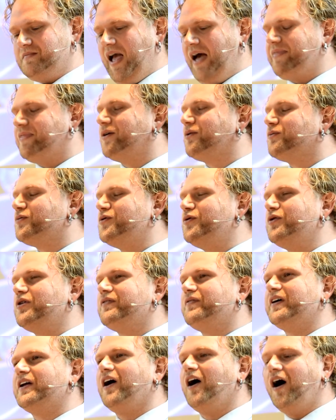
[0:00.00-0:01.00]
At the root
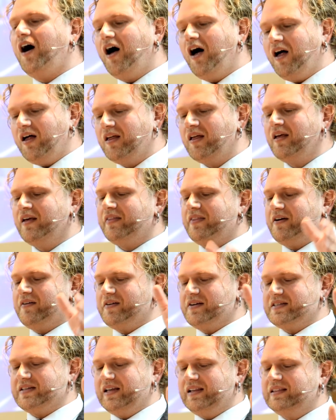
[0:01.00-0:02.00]
of it all,
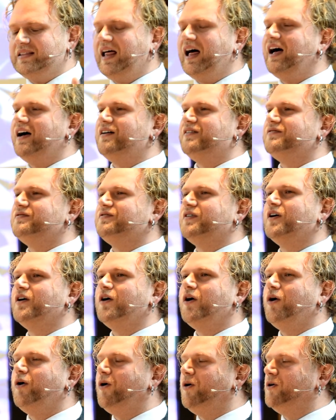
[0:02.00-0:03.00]
there is a love
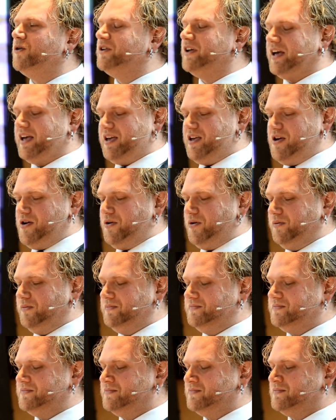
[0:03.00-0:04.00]
holding you.
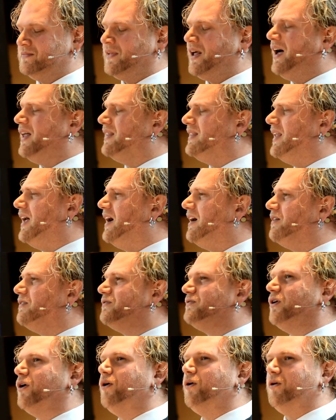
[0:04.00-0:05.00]
A
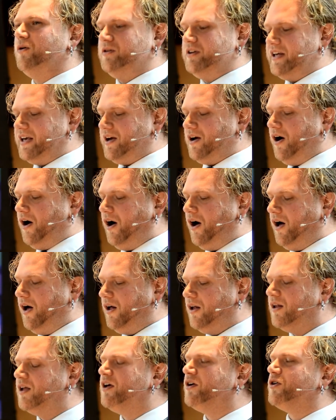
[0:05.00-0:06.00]
love holding
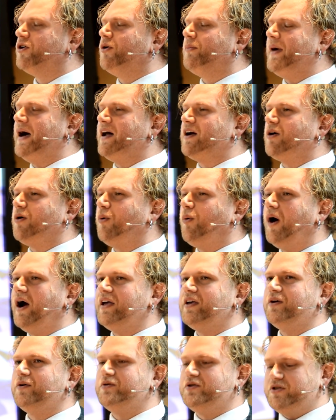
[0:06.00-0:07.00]
all, no matter
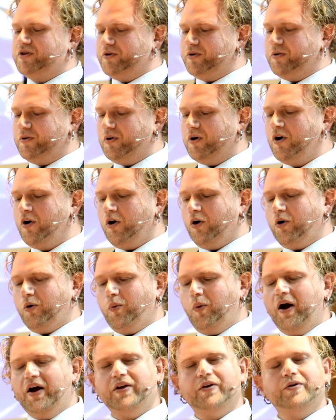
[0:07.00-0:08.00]
what you do, or
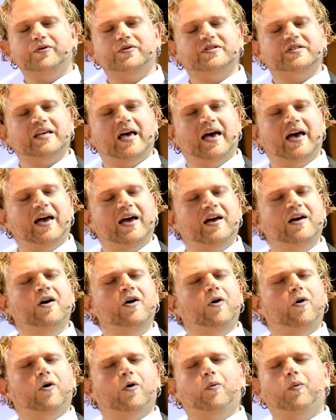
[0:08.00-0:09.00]
what you say,
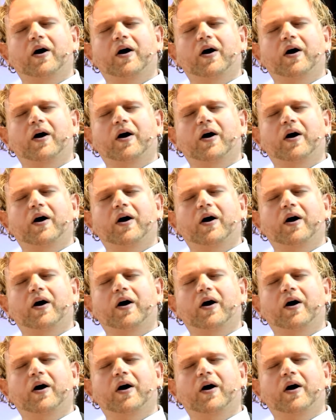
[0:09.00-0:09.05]
or